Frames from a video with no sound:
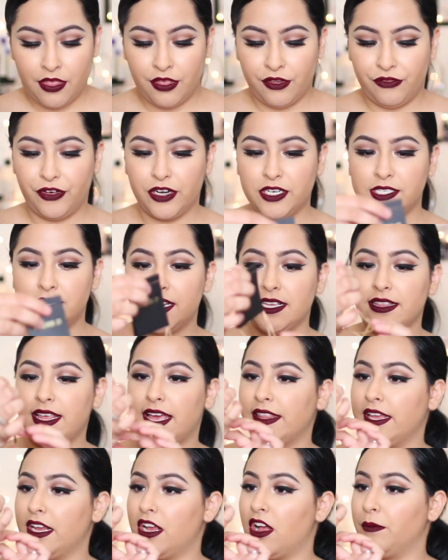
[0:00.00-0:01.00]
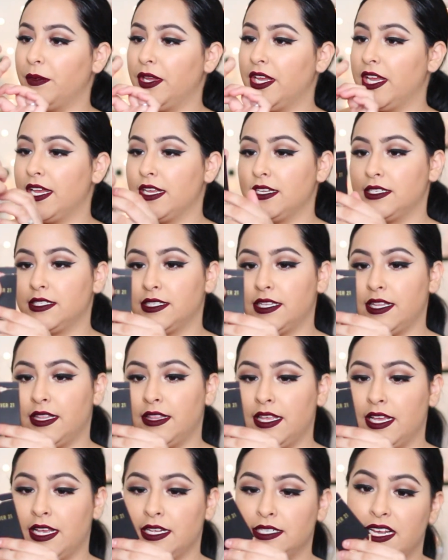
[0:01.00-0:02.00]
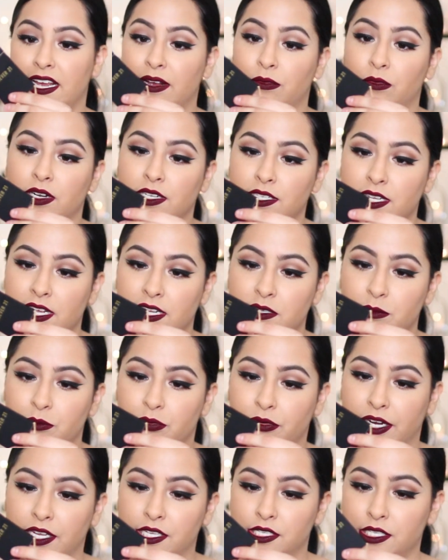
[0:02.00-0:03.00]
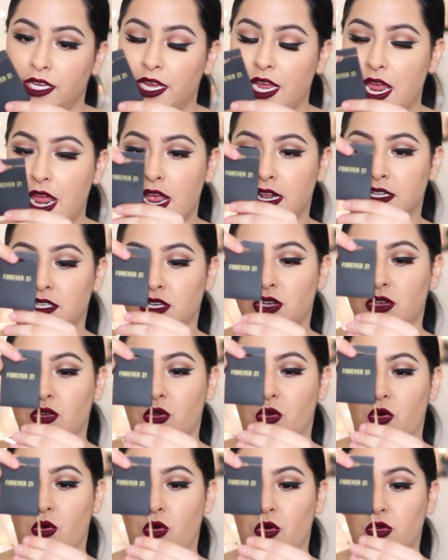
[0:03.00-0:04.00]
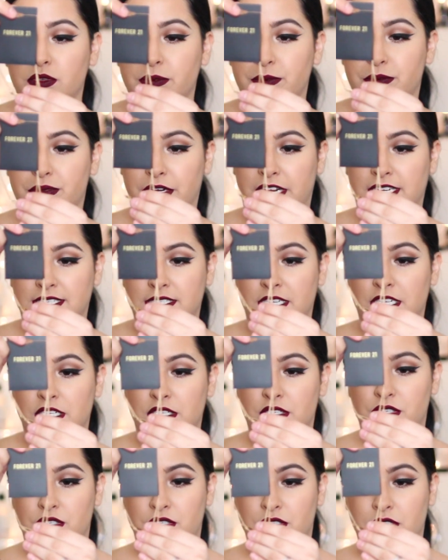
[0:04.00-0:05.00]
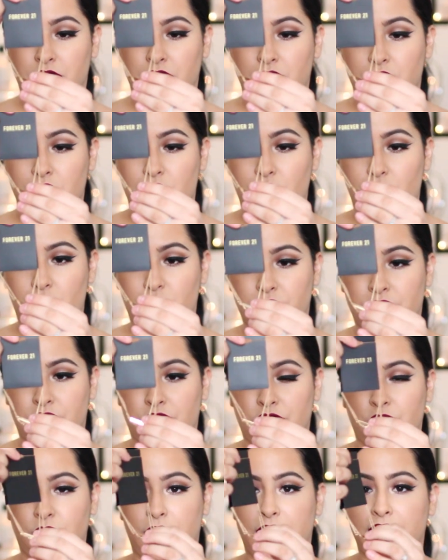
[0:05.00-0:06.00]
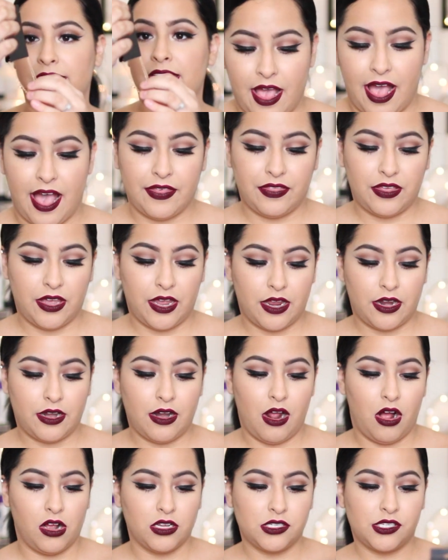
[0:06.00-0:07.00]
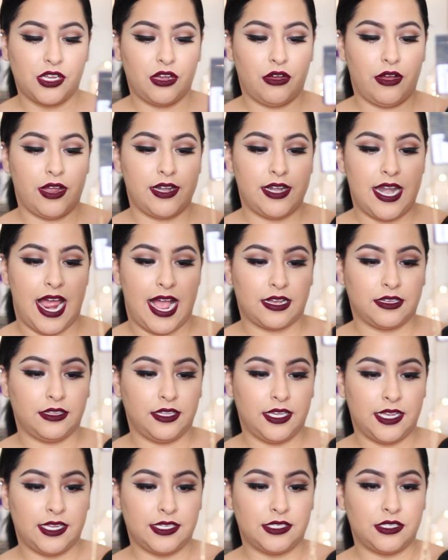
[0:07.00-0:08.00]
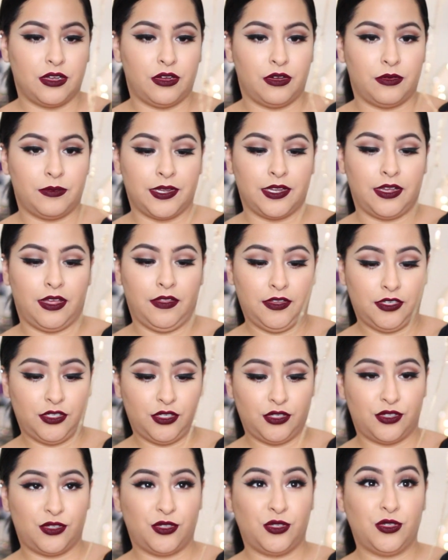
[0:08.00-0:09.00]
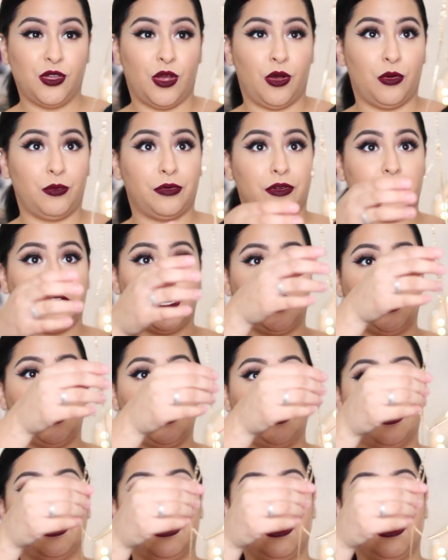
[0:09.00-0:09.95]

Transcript: The first thing that they got me is this, I want to say it's a bracelet. It's a gold bracelet, so cute. And, and then also a necklace. Oh my god, this is so pretty.